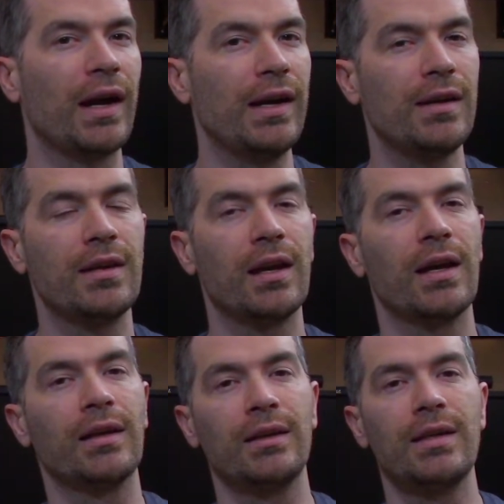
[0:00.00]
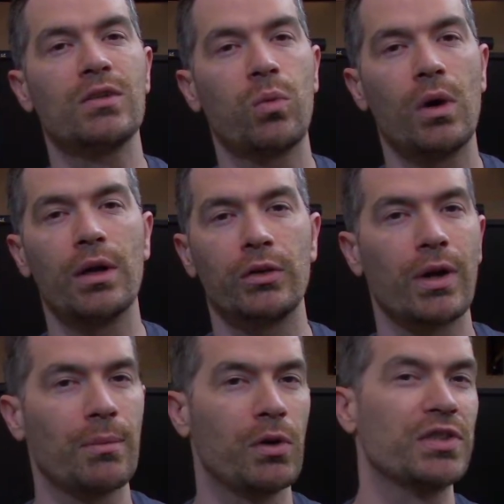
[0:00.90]
I needed to get at least one
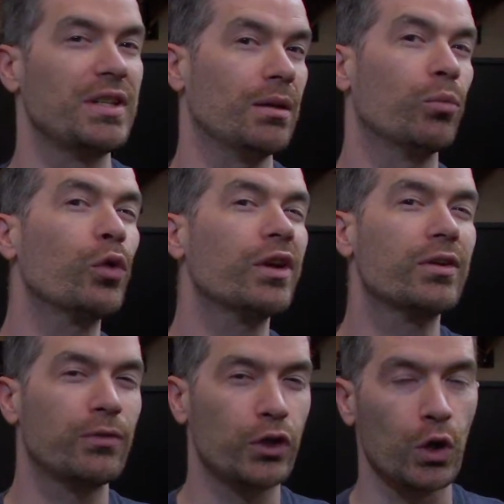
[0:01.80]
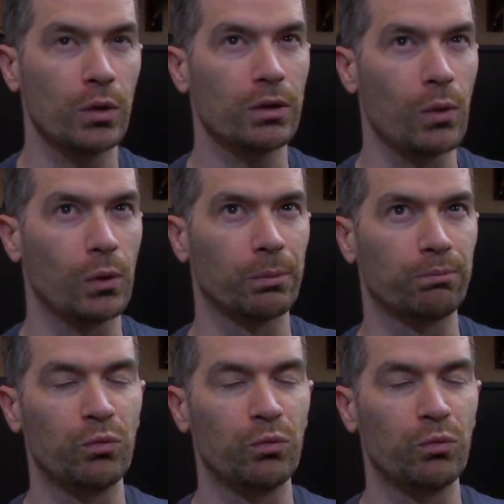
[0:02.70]
Dragon Ball Z Abridged joke or